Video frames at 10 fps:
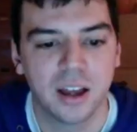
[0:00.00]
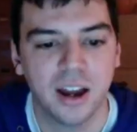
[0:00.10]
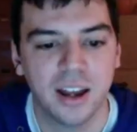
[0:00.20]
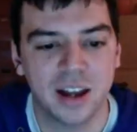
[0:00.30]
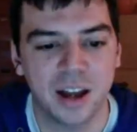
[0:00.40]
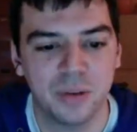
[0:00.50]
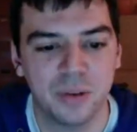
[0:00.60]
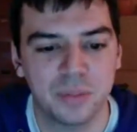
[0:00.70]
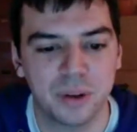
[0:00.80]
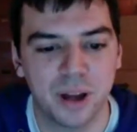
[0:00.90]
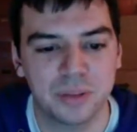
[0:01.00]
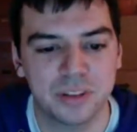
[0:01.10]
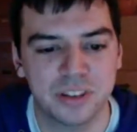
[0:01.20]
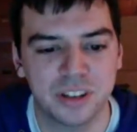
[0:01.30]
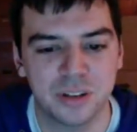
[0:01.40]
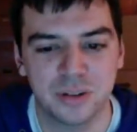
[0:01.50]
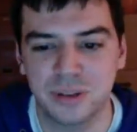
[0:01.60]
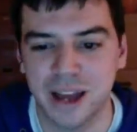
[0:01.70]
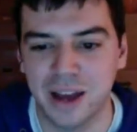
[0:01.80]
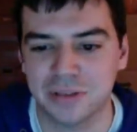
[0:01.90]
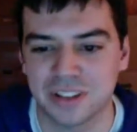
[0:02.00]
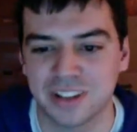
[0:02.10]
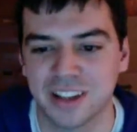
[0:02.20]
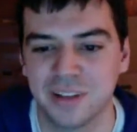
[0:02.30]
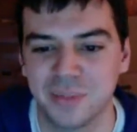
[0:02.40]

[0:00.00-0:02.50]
All right, and I will probably see you out and about.